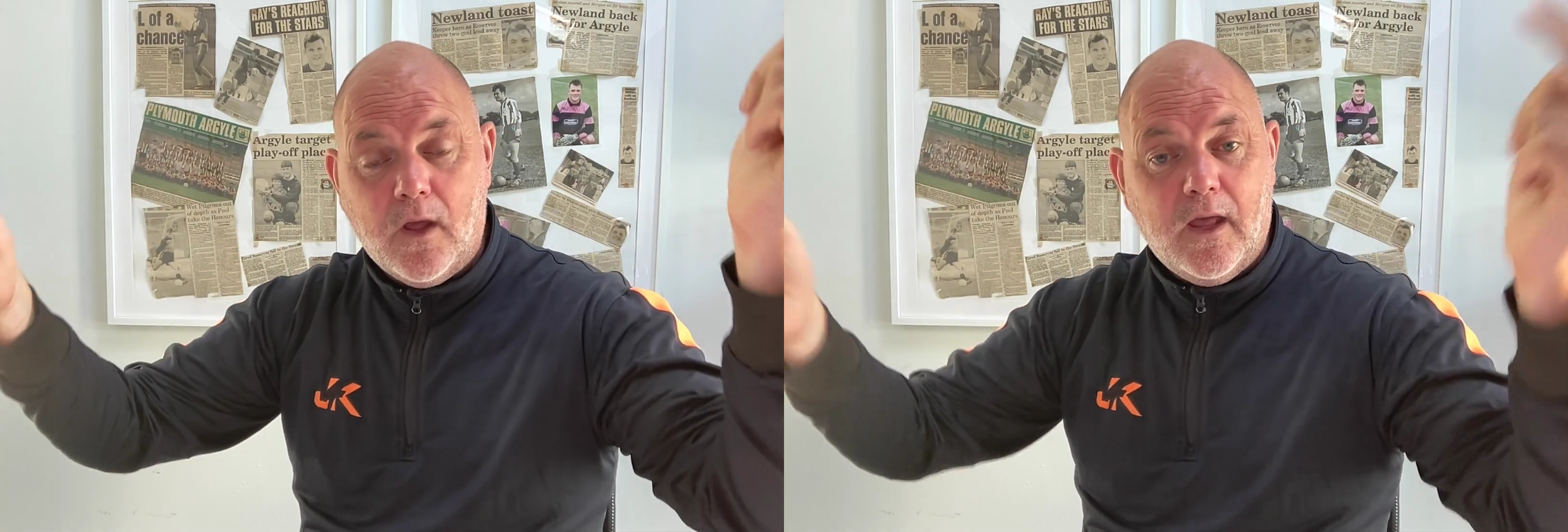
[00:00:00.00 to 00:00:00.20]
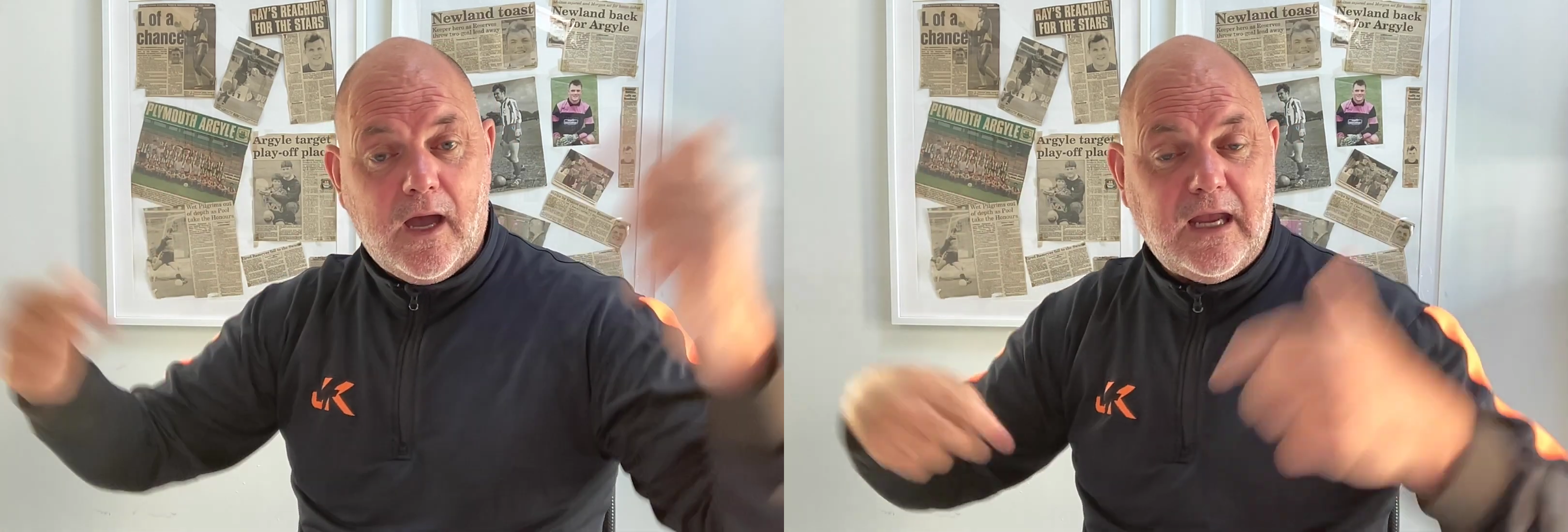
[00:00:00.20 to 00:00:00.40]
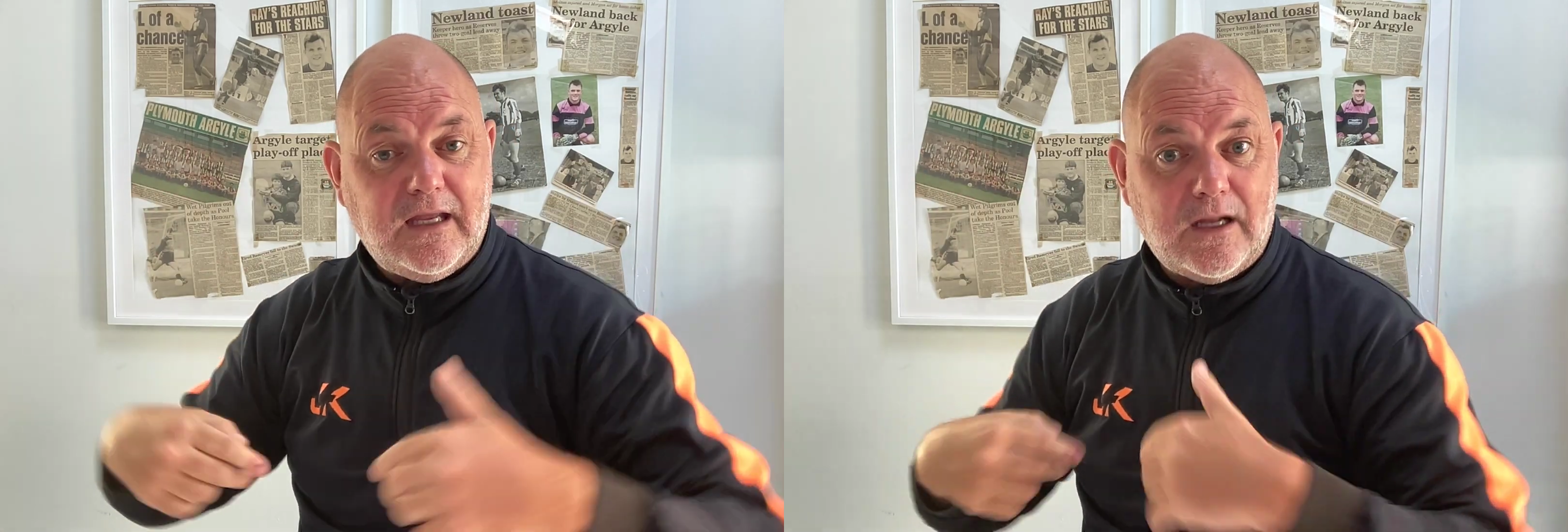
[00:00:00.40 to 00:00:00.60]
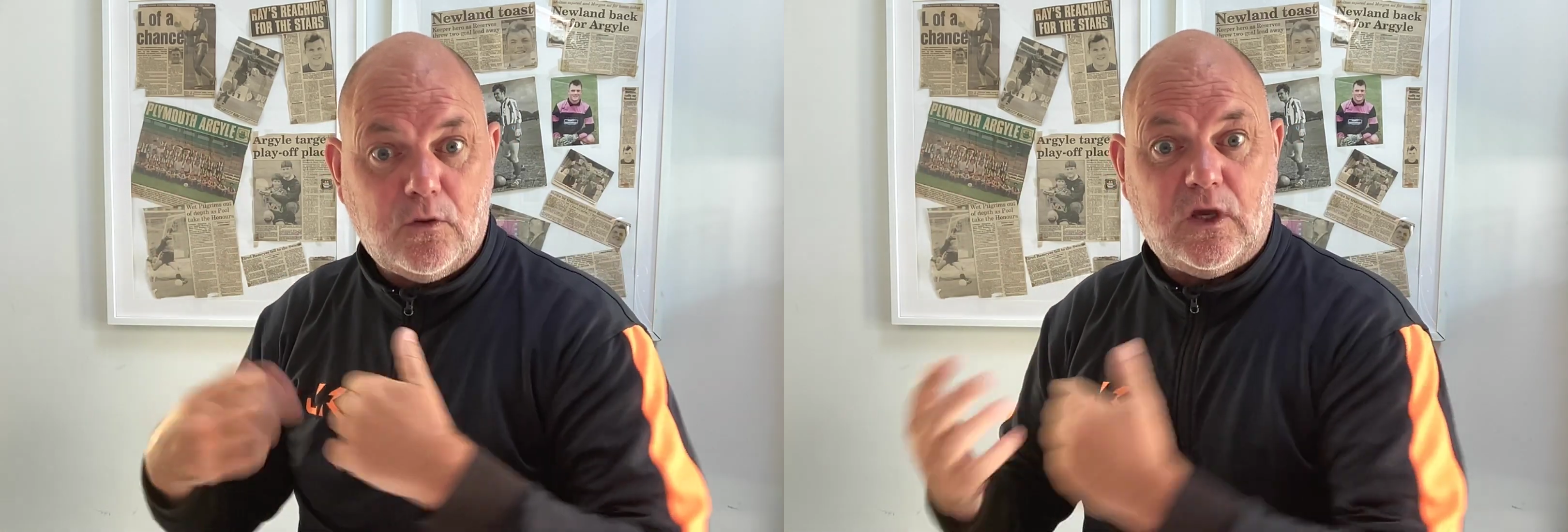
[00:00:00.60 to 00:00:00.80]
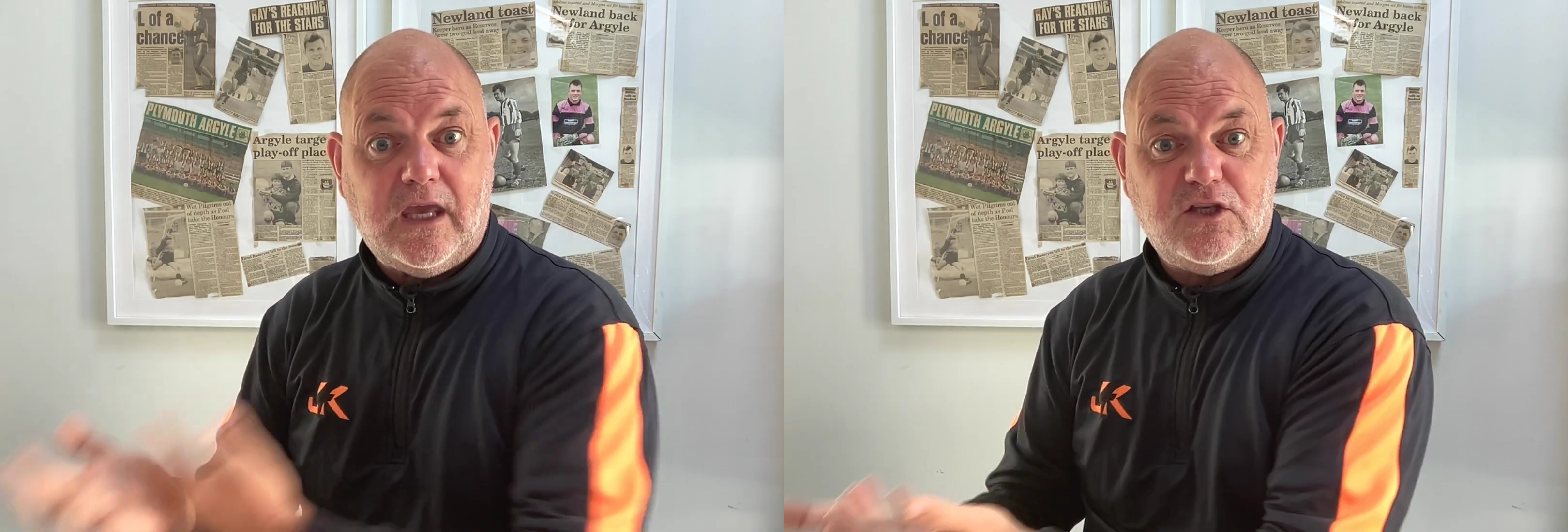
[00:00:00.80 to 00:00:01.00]
I can now
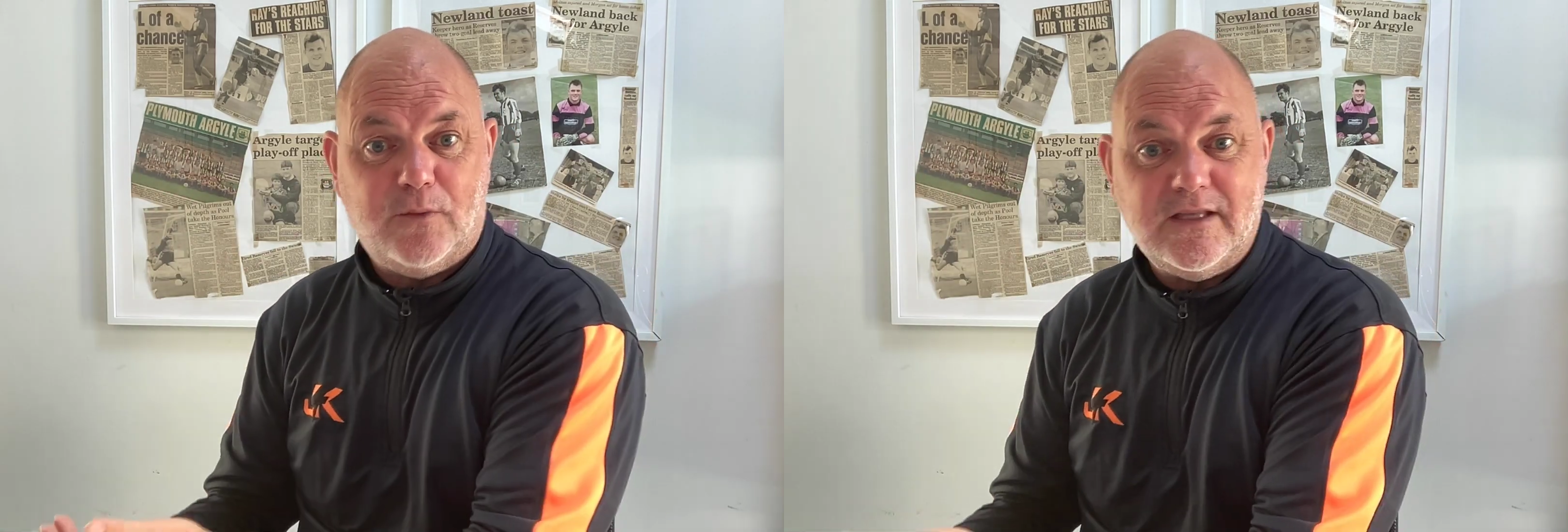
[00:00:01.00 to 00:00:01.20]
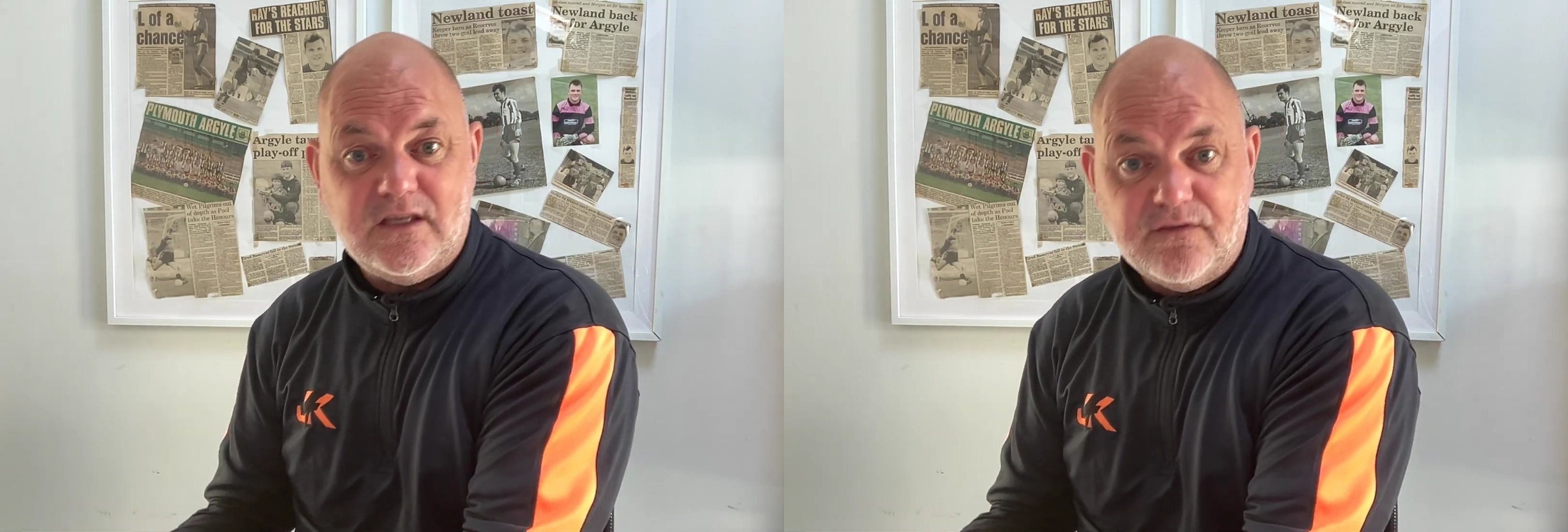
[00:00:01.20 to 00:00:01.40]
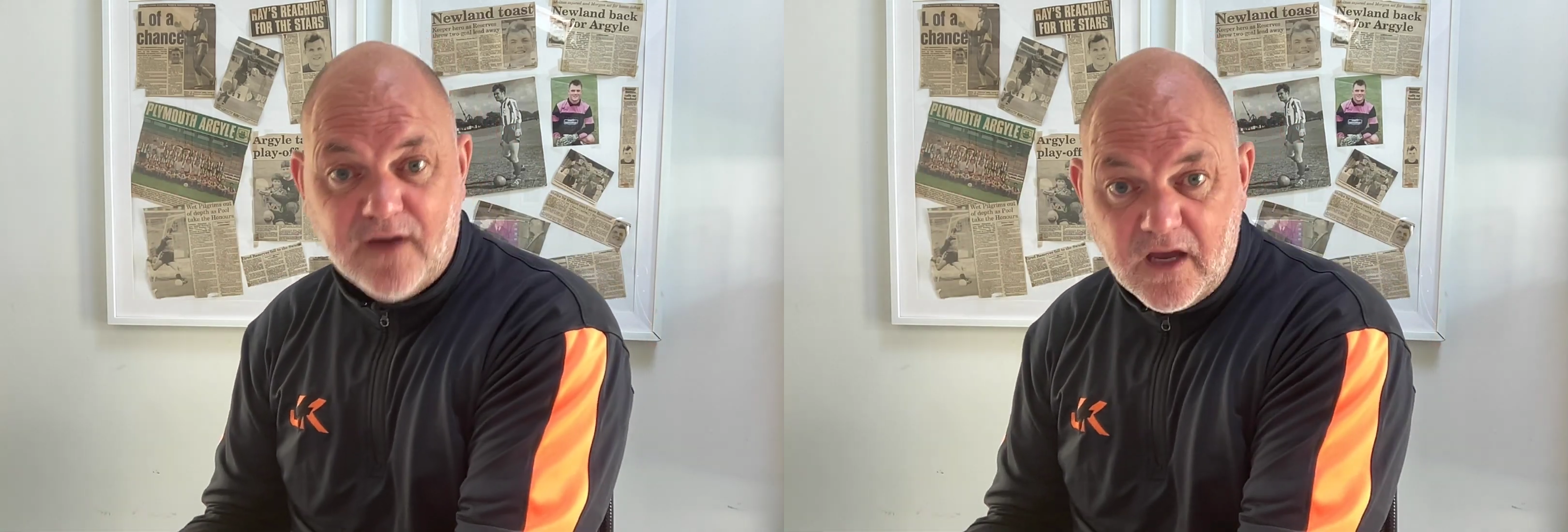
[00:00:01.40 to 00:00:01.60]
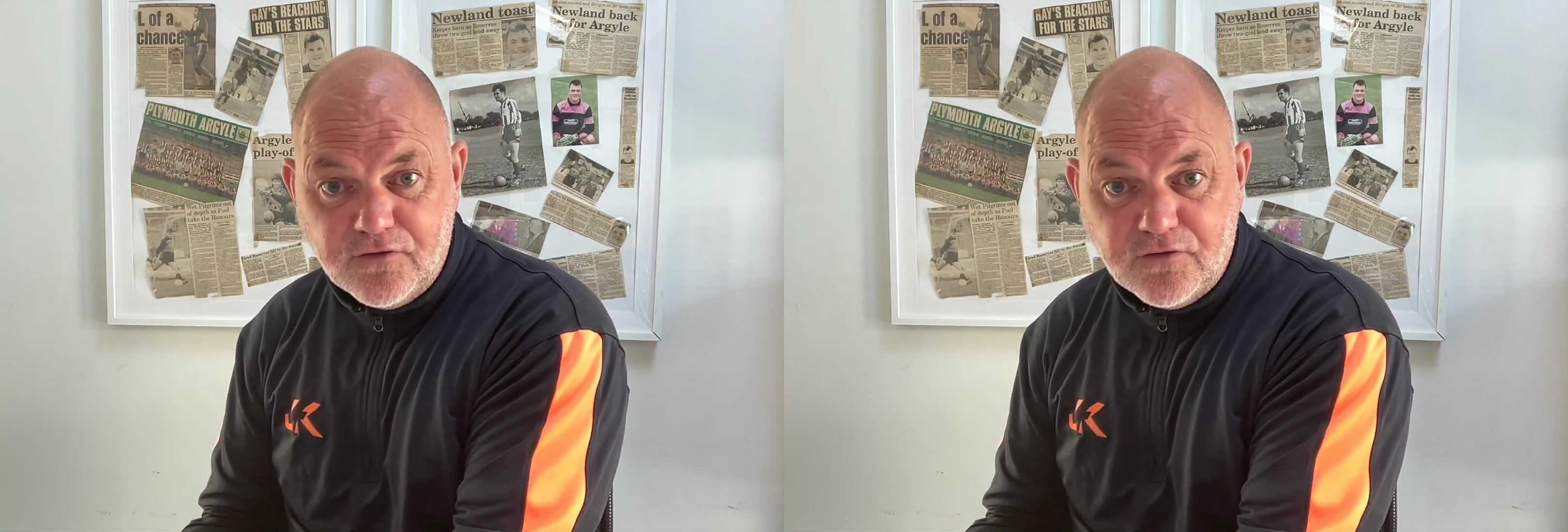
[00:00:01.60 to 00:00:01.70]
kick 25